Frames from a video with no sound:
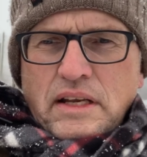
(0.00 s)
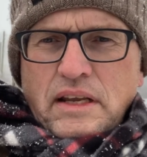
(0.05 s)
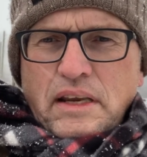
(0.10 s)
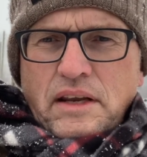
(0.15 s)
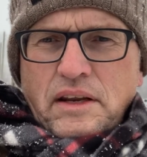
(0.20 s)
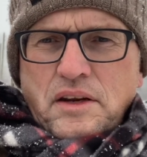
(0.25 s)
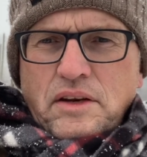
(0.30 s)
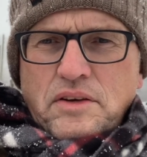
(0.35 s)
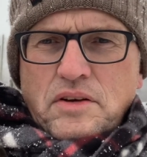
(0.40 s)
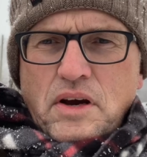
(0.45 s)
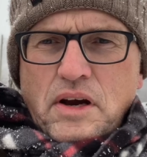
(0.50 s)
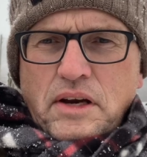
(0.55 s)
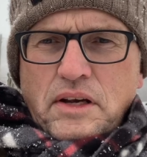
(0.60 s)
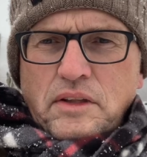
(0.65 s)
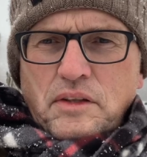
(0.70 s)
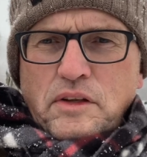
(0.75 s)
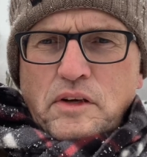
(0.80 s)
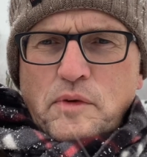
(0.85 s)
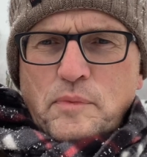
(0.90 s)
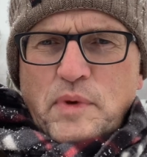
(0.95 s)
And I'm going to talk a
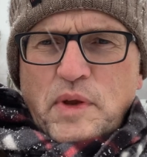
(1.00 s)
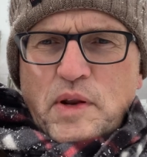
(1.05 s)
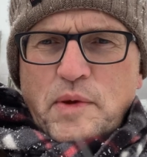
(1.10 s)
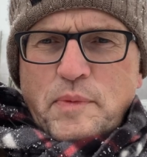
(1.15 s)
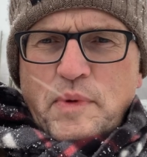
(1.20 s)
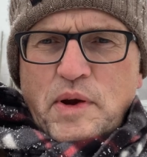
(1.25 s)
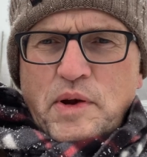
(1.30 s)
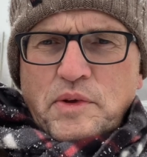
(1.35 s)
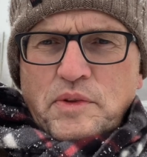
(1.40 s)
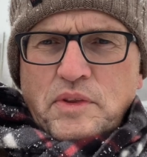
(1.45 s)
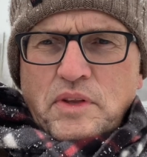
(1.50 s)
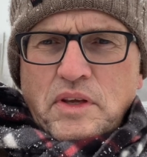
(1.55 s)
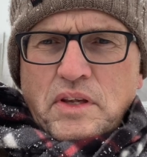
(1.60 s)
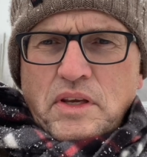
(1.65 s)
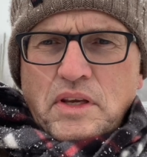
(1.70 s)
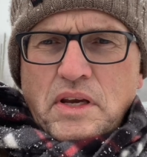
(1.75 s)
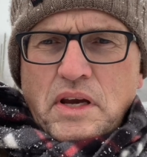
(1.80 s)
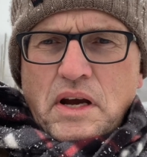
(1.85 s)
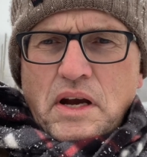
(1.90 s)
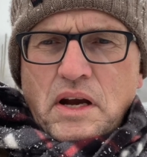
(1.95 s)
little bit about
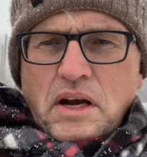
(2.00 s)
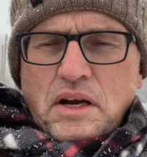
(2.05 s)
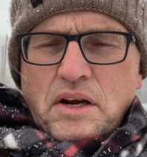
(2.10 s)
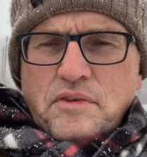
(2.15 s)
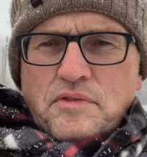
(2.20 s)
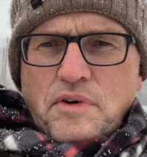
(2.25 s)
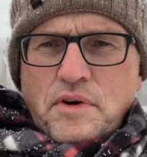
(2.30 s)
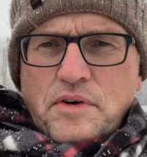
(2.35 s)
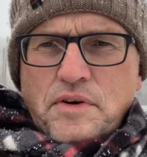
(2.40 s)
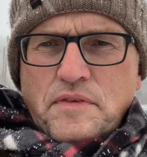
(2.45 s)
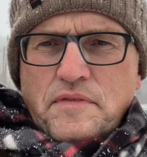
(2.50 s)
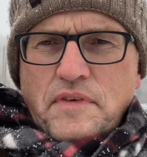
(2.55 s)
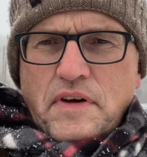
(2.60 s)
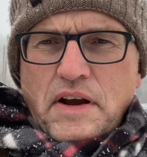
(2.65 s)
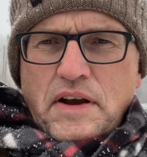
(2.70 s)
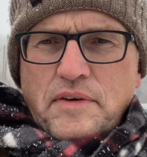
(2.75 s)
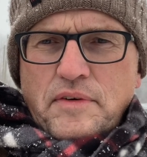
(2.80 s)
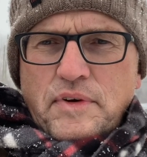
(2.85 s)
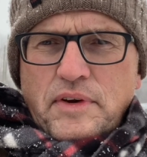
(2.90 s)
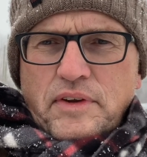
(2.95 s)
the uh,
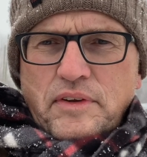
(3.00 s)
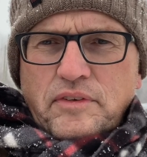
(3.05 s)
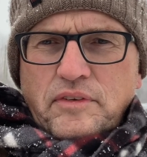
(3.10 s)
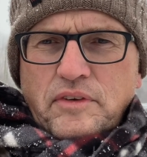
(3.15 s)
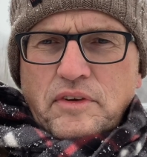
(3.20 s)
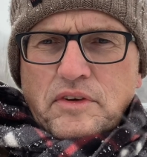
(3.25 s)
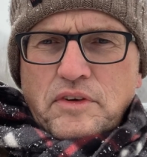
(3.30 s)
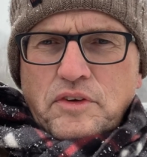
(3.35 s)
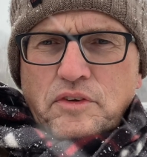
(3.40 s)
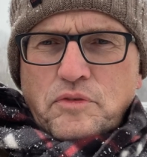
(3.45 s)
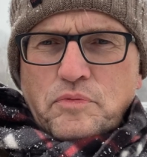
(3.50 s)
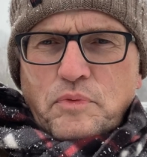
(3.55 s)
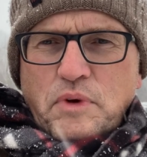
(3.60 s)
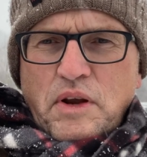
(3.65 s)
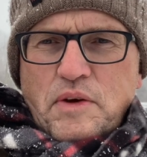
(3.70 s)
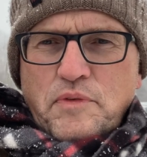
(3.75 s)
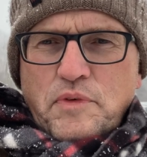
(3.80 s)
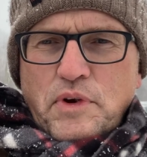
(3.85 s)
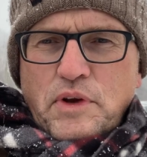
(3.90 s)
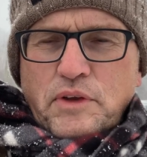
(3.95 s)
coronavirus and just
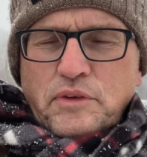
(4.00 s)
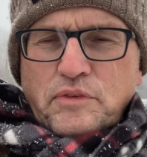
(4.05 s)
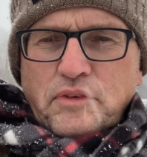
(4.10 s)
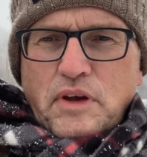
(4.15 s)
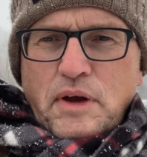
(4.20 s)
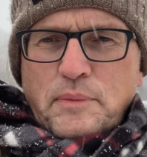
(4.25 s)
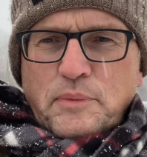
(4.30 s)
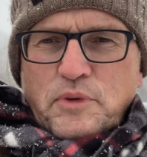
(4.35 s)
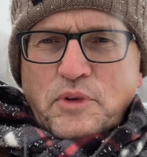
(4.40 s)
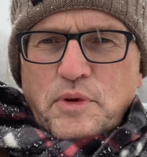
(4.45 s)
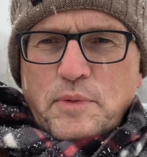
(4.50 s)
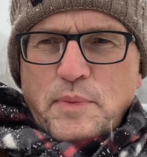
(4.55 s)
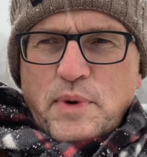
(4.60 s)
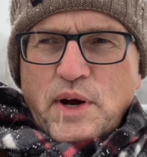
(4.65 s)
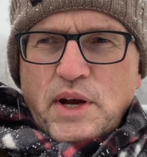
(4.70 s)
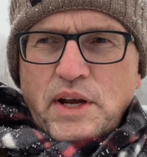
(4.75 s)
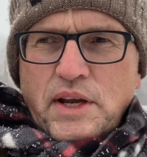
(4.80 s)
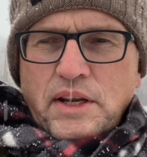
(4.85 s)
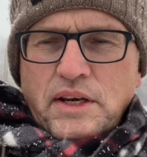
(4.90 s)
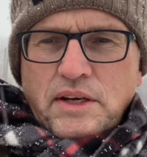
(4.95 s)
whatever else comes to
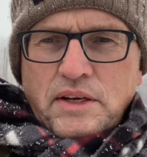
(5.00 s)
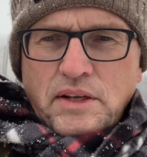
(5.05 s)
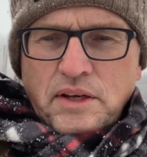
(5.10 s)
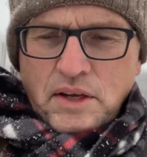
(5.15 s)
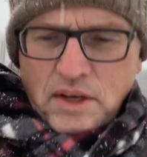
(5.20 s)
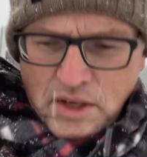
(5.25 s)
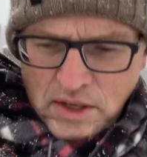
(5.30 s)
mind.